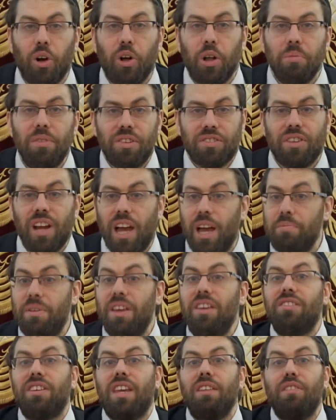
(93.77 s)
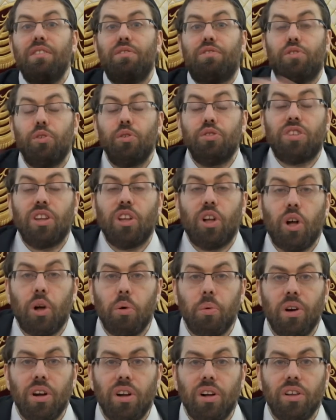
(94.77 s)
whole Mitzrayim. He's giving food to the
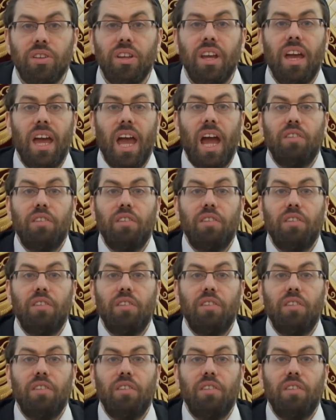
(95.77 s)
whole world.